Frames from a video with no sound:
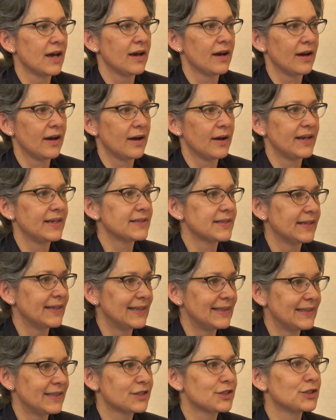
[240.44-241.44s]
It's an
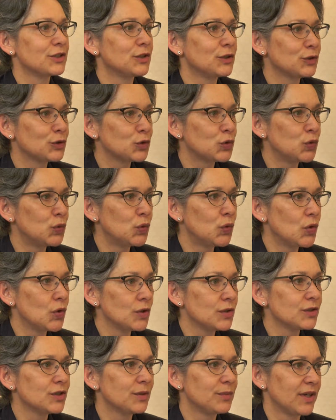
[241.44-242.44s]
additional
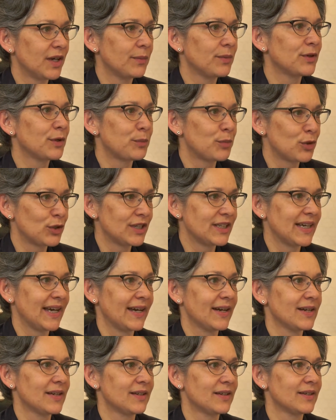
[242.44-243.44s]
tool to be able to
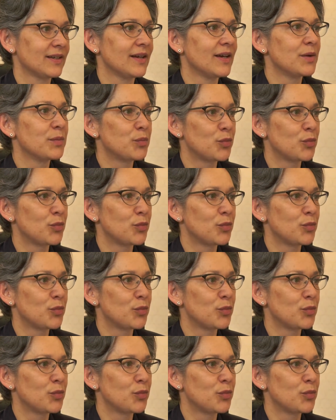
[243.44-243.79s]
protect